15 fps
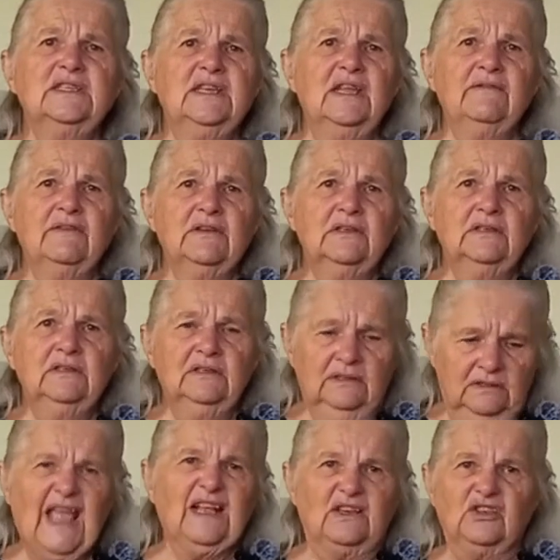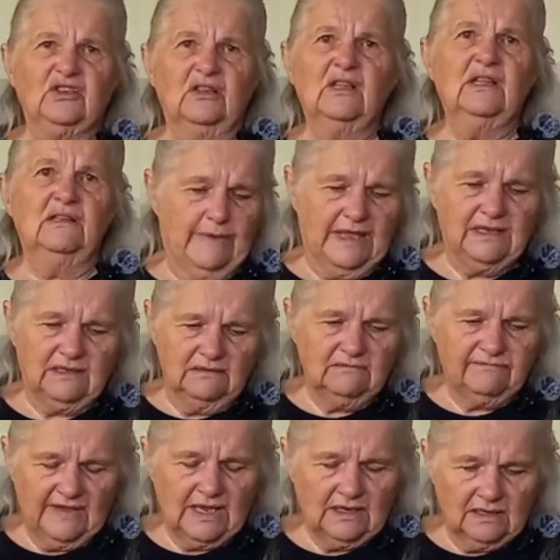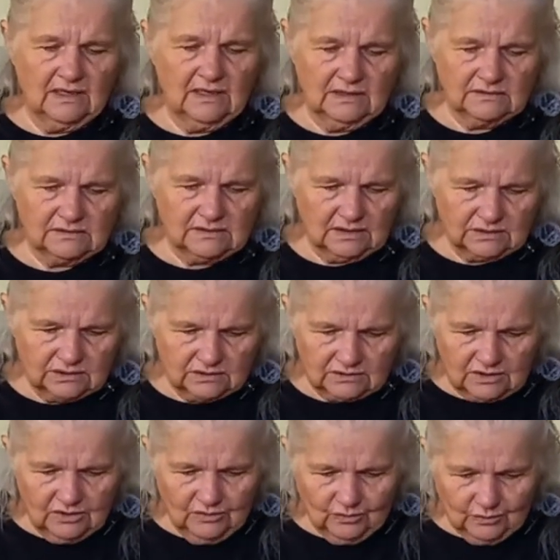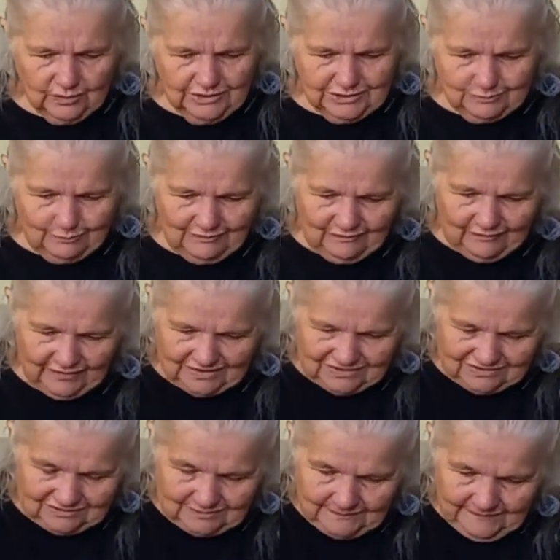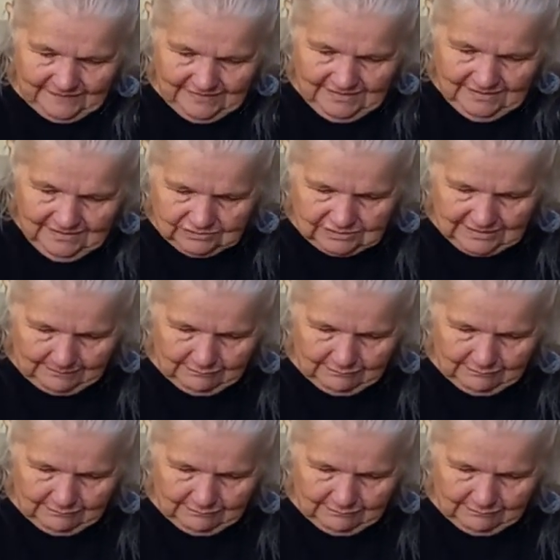is never actual baking failure as such. It can always be fixed to